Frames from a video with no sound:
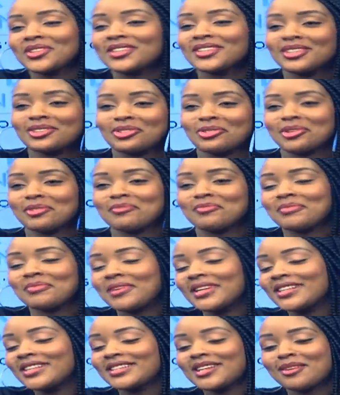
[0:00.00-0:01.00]
this story
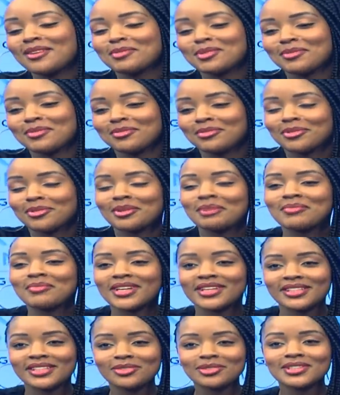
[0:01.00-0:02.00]
many times before,
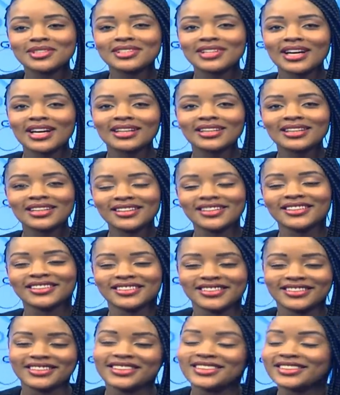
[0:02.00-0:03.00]
but he was that...
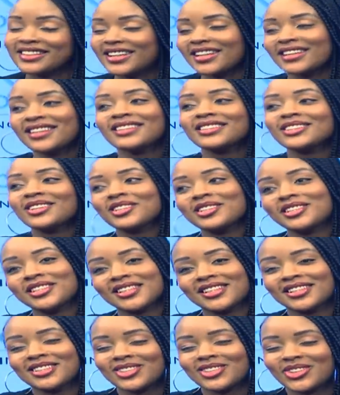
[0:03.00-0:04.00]
Can I tell the
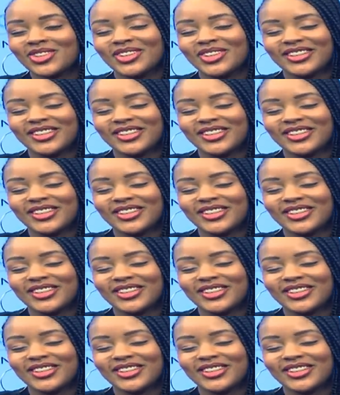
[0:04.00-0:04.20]
chicken story?